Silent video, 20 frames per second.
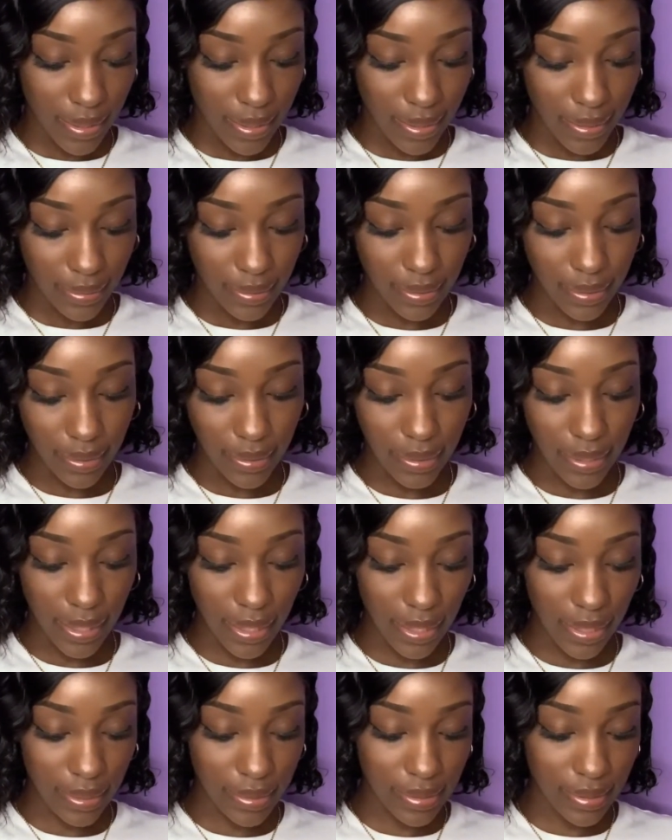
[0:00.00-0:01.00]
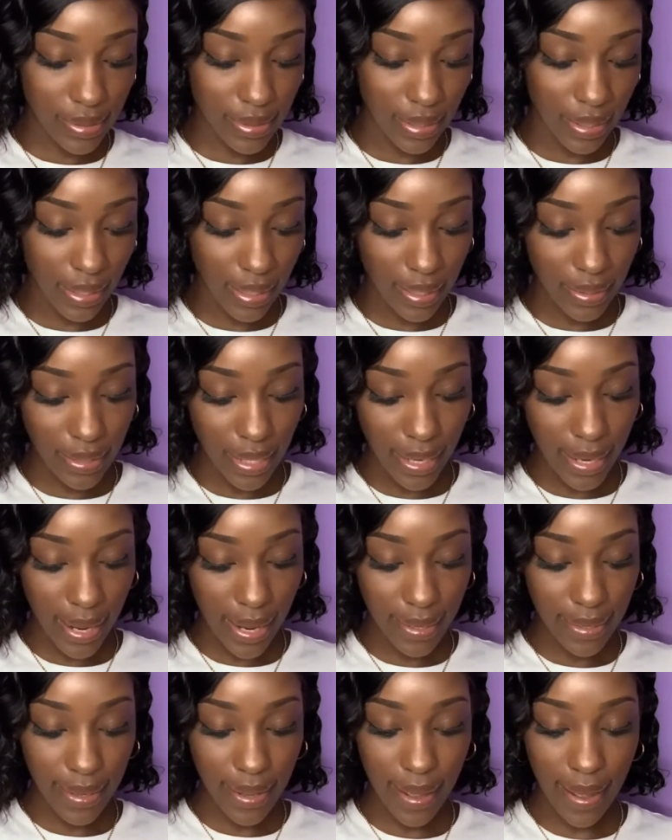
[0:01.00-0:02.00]
The next thing that I
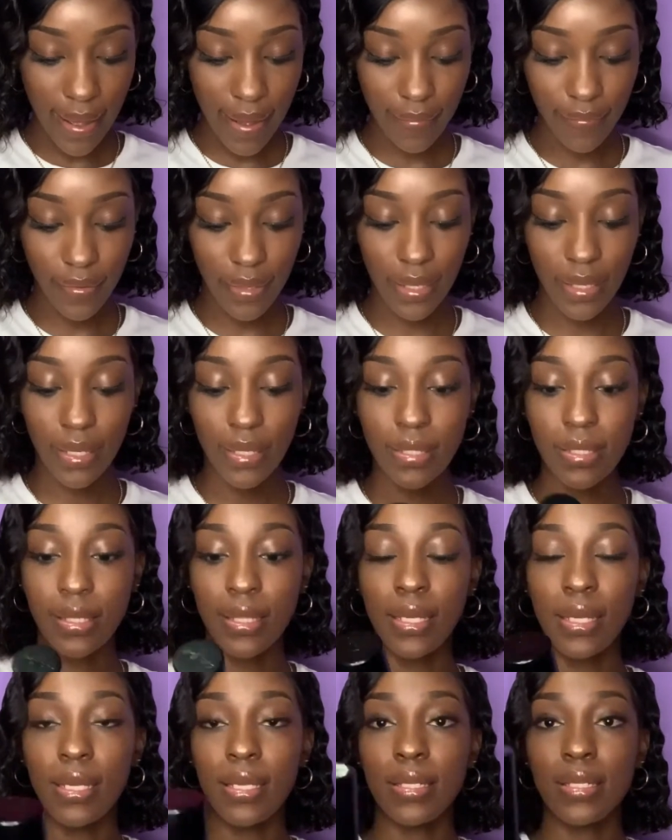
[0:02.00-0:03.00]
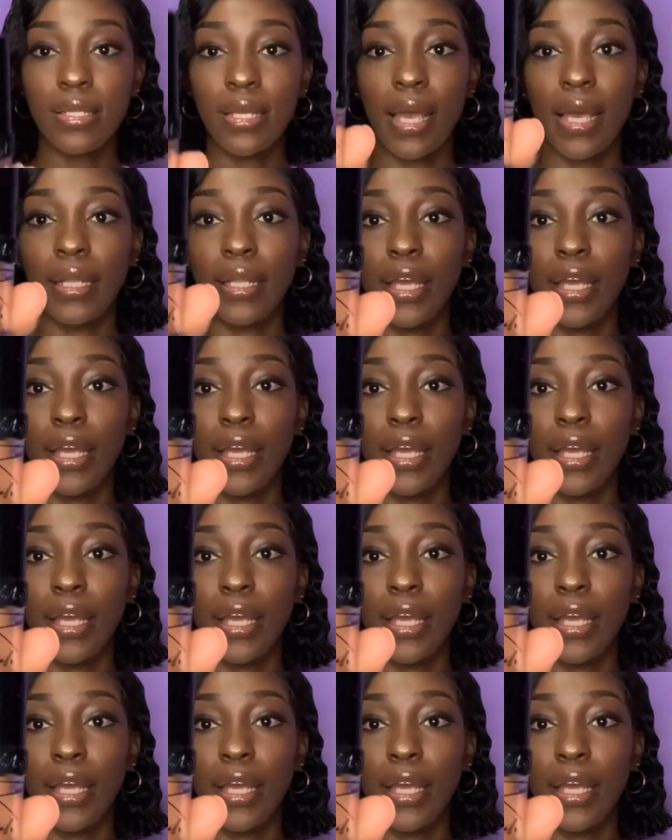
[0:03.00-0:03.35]
have is this LA